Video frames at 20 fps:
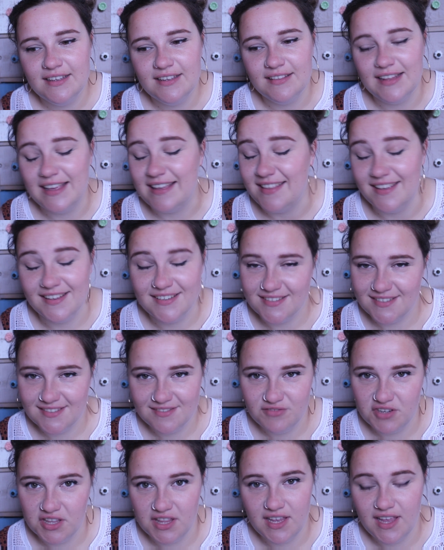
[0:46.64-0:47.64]
like this,
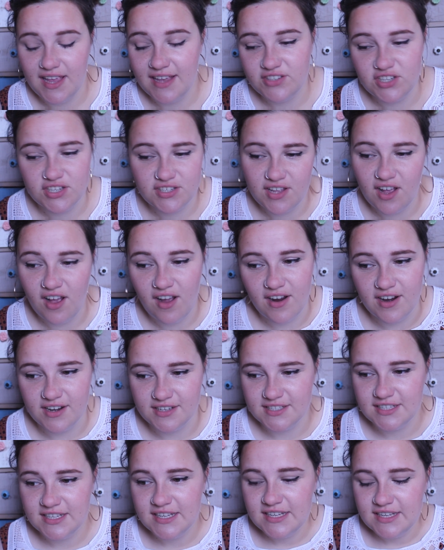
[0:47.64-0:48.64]
really. It's just hard.
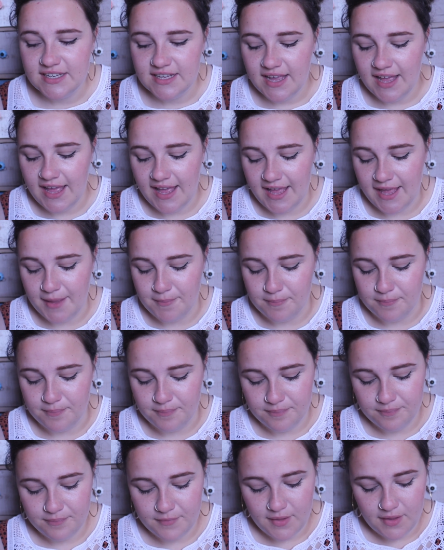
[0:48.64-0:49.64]
And
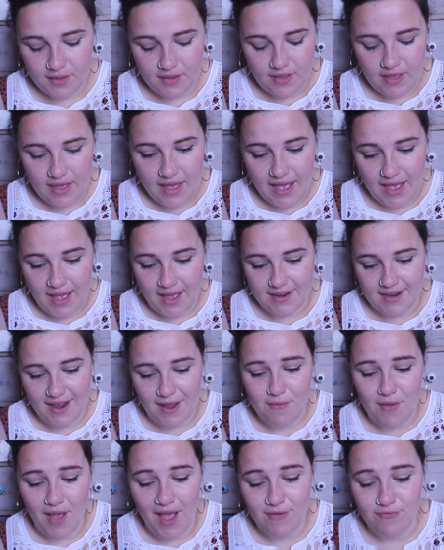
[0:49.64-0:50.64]

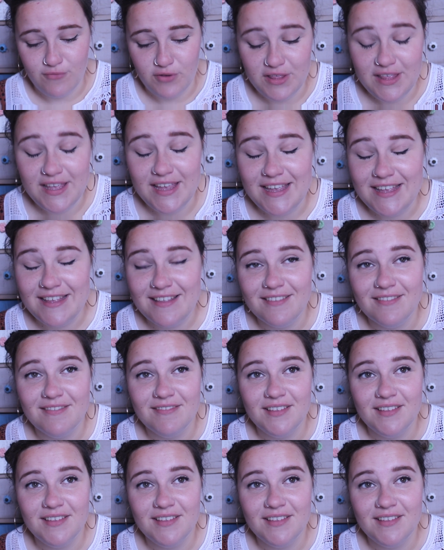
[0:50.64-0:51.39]
I really,